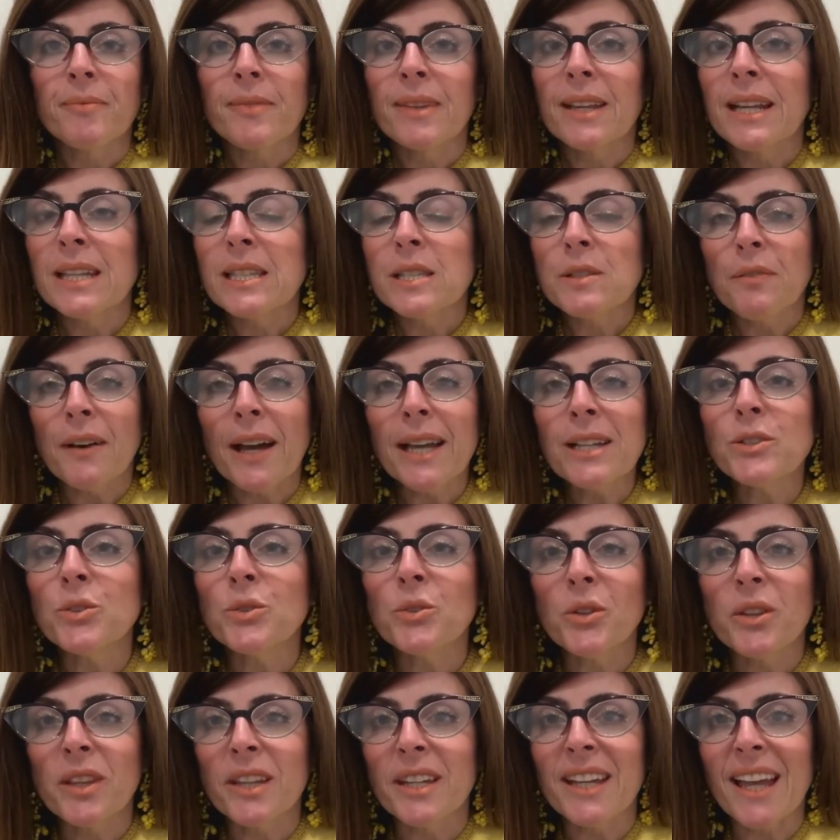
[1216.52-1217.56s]
It's fine to
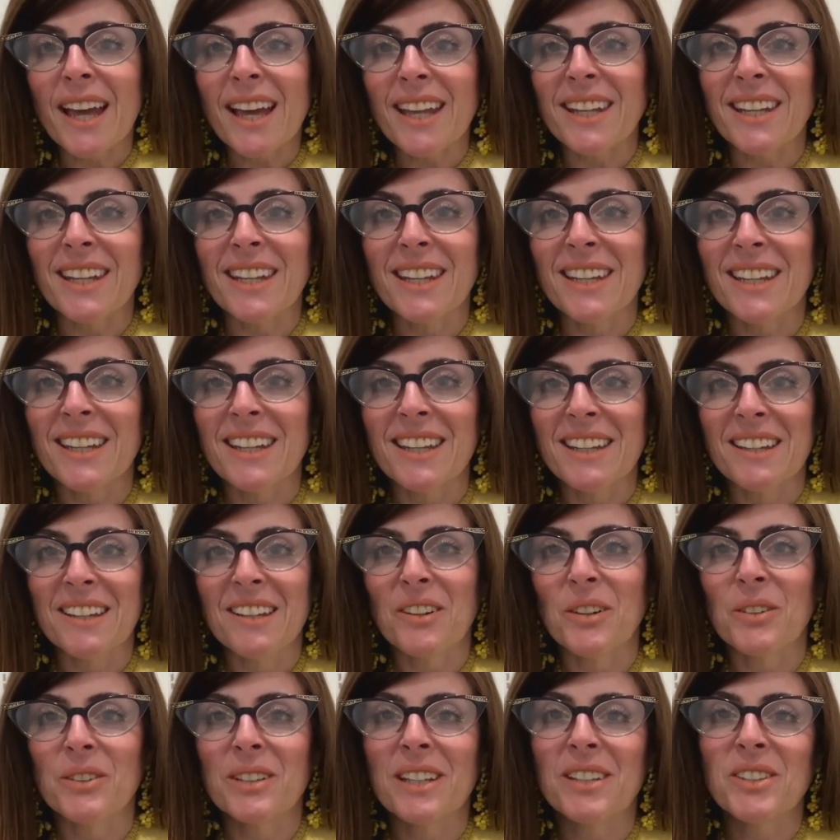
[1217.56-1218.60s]
do the
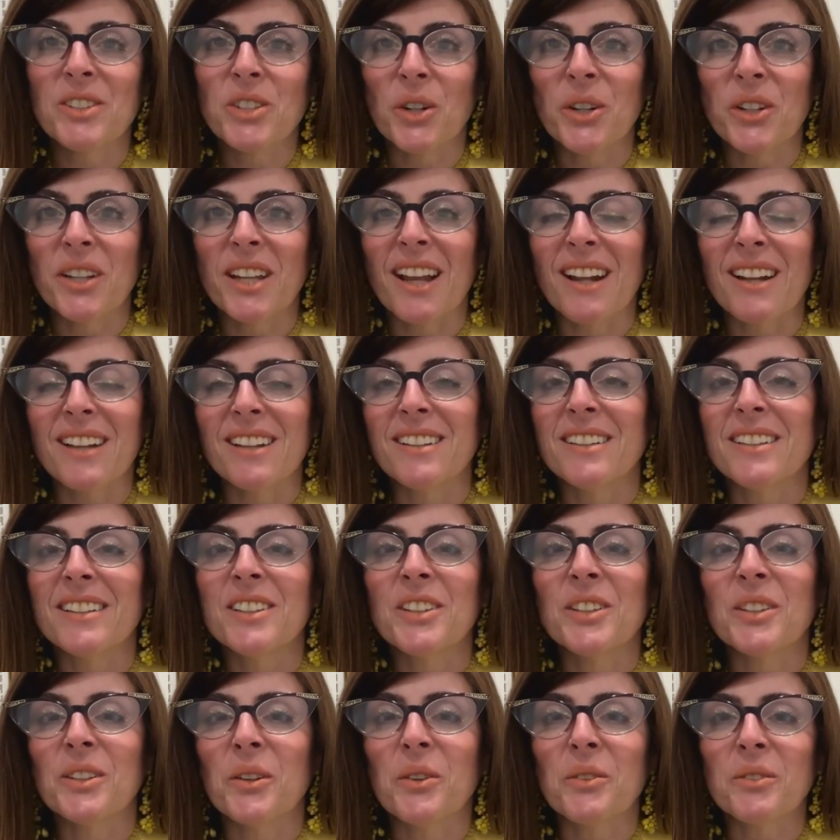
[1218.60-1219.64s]
non-eternal,
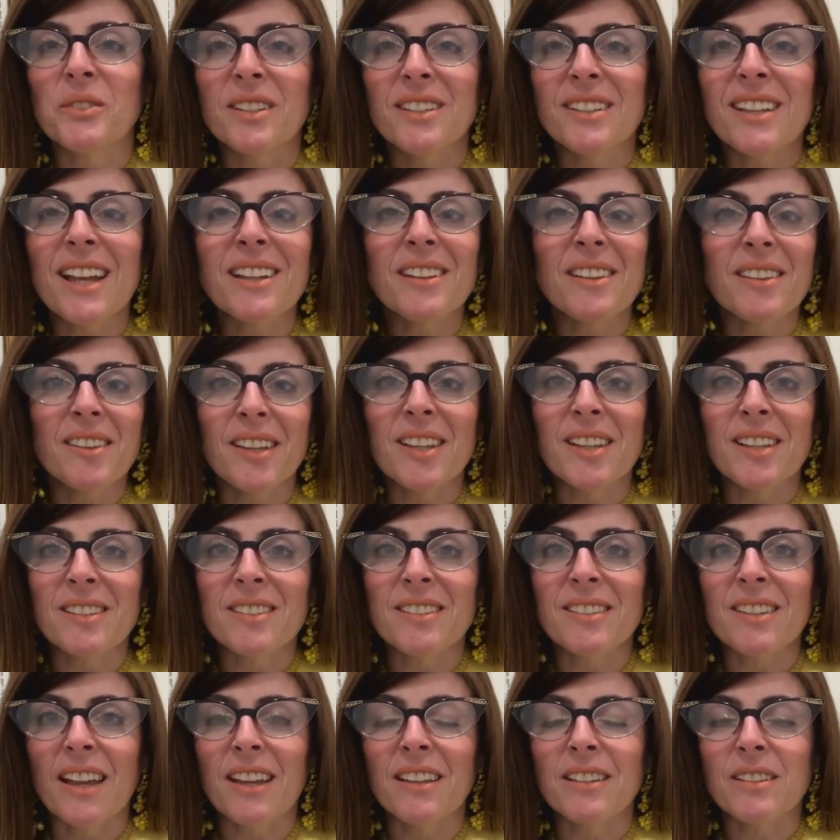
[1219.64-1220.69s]
the dead
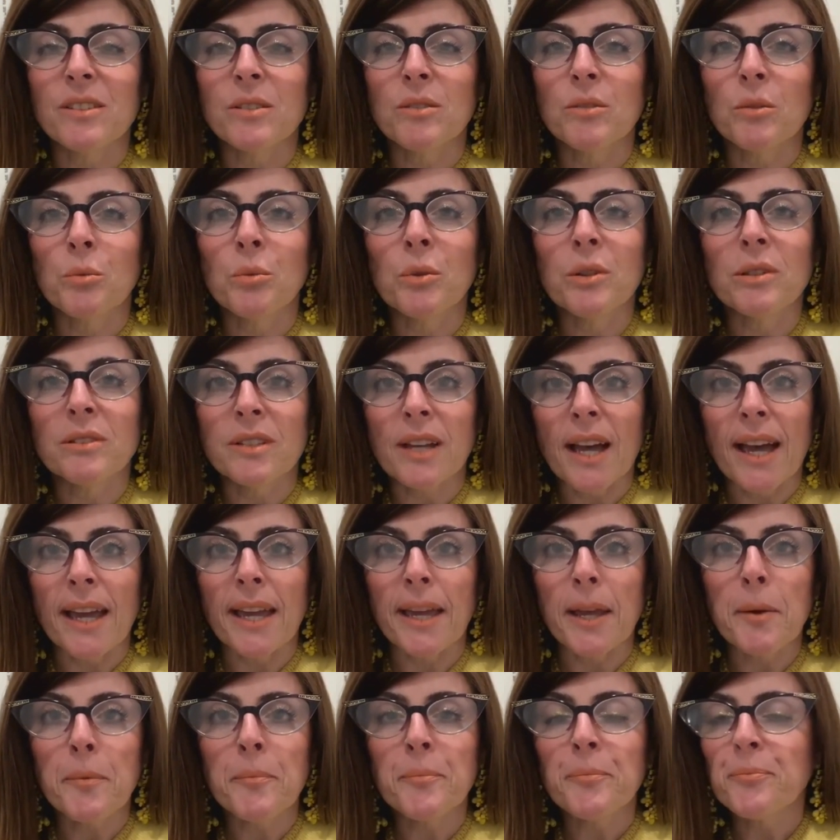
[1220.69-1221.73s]
things that will
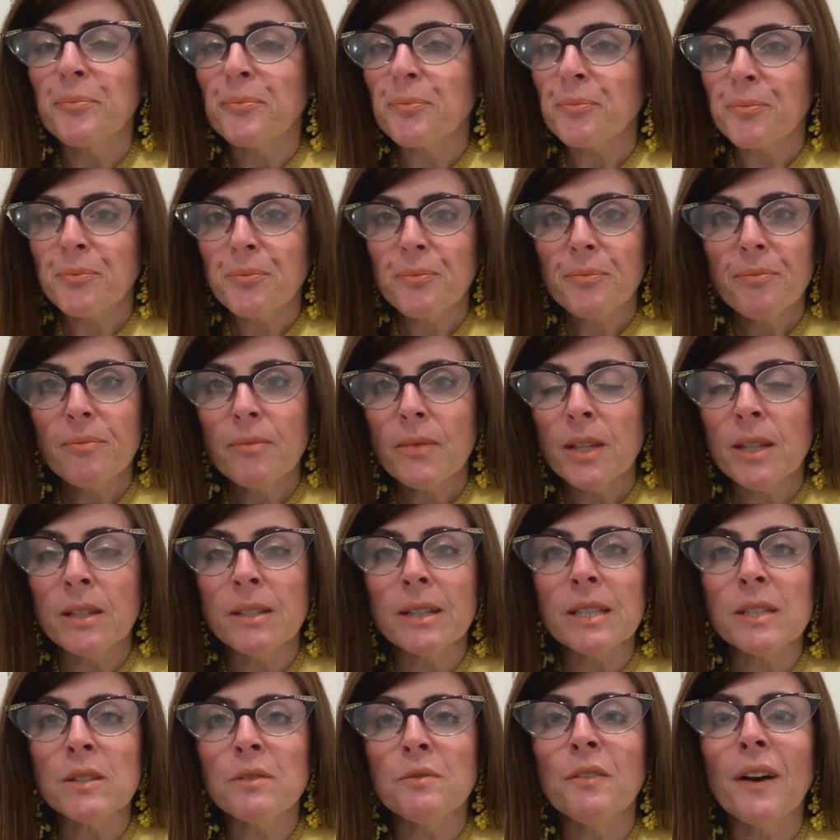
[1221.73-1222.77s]
die.
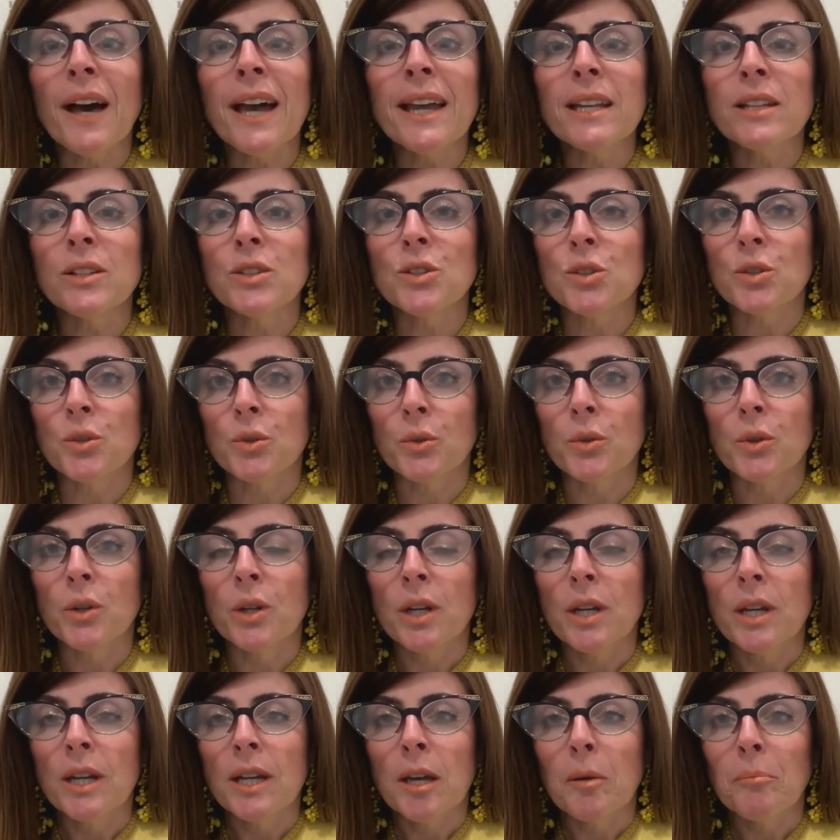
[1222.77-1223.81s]
That's fine to do.
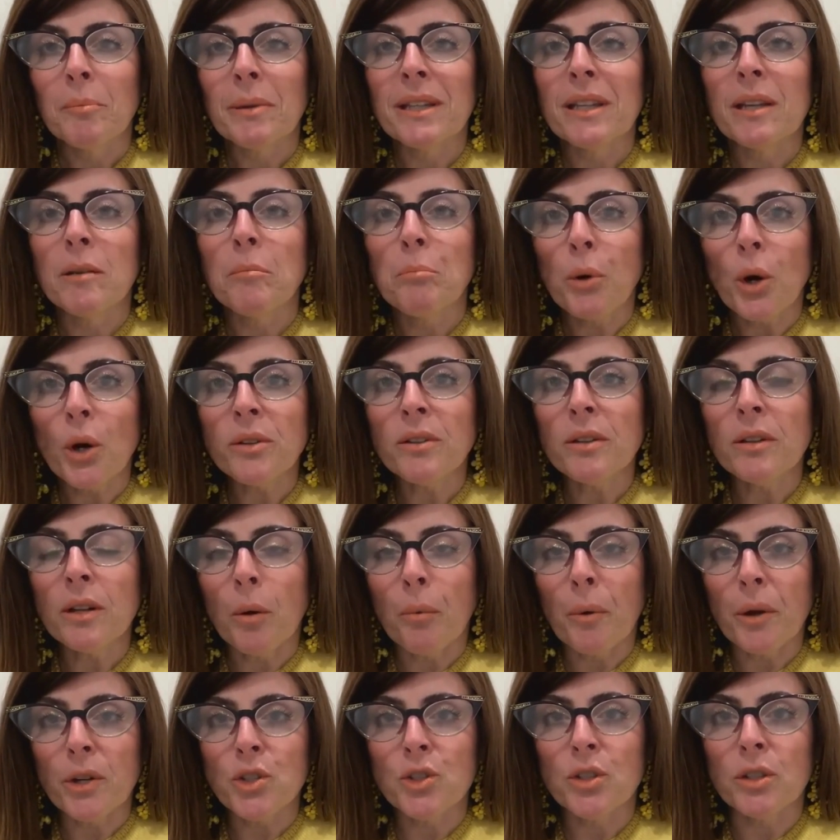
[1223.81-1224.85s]
But the important
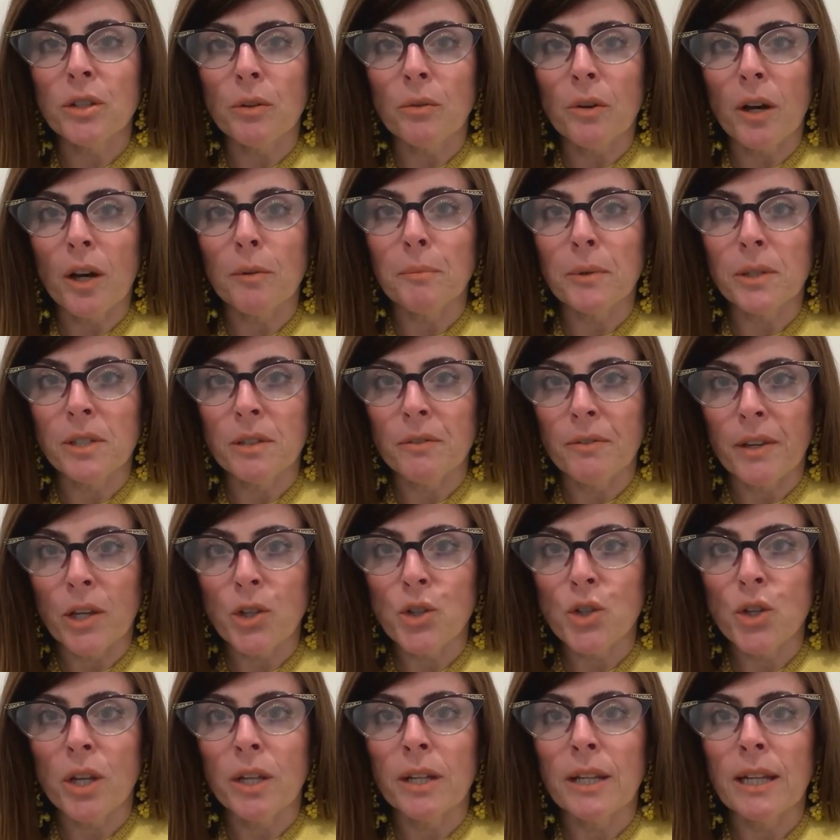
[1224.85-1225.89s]
question around
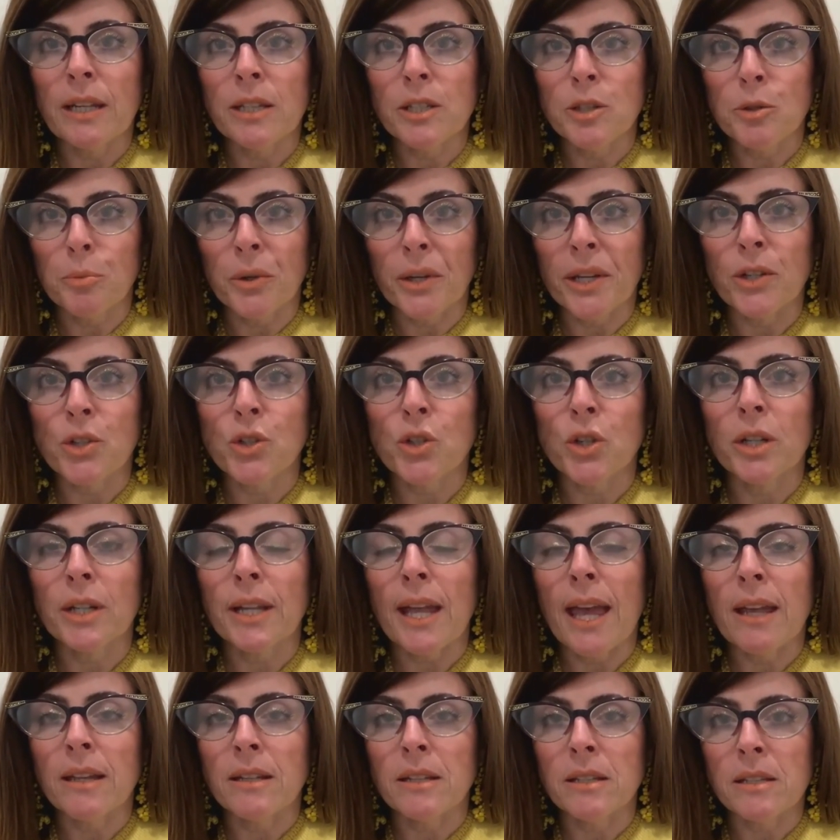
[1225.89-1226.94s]
motivation, inspiration,
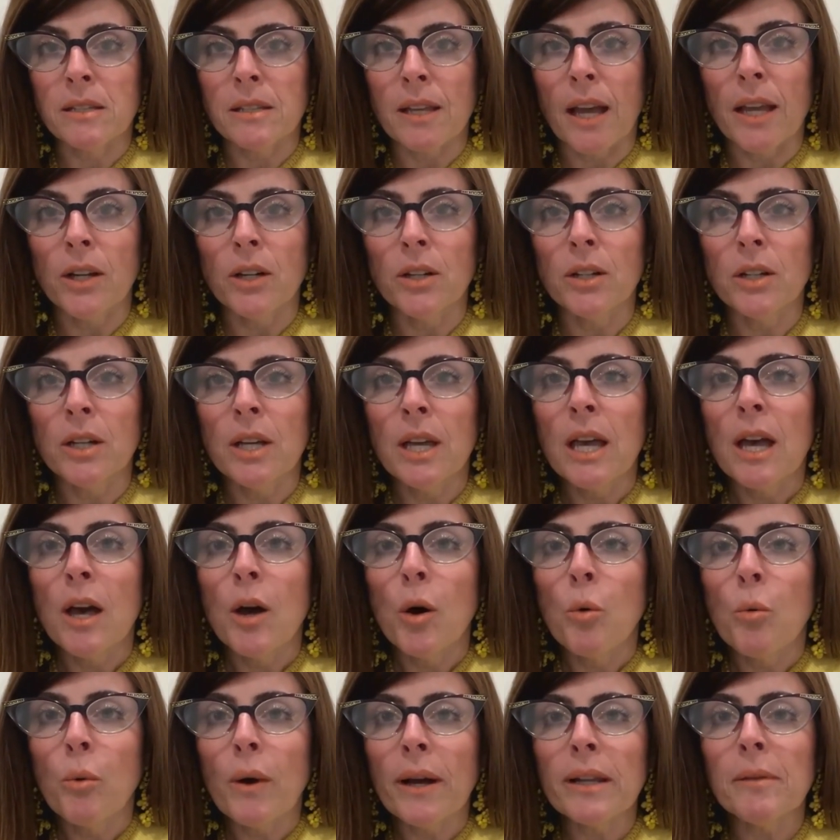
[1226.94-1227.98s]
and desire,
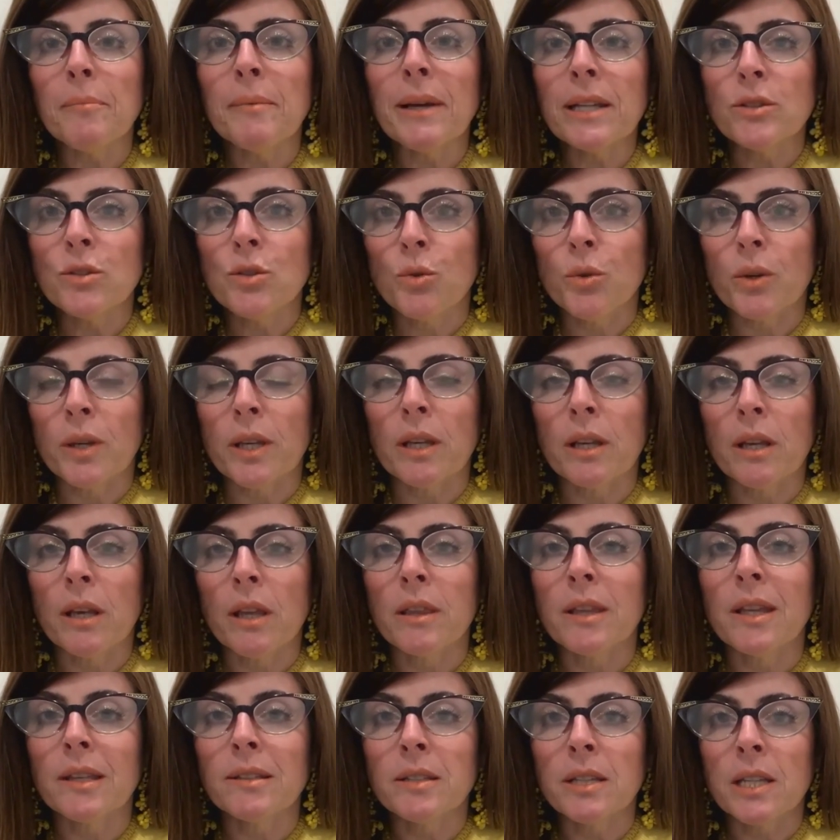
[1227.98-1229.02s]
what am I doing
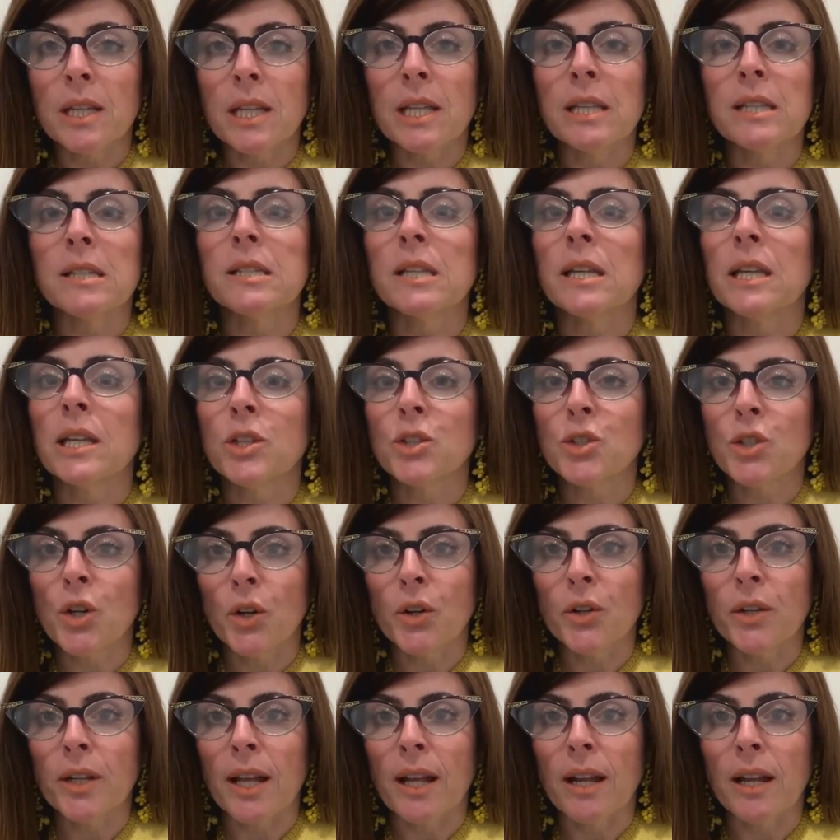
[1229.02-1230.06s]
that is
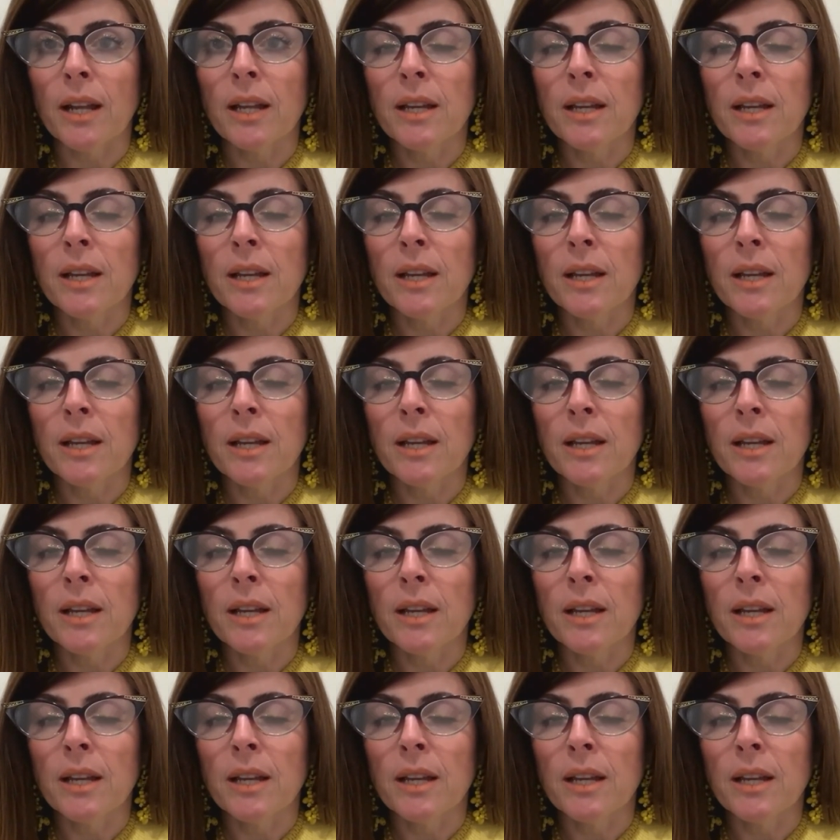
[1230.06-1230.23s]
eternal?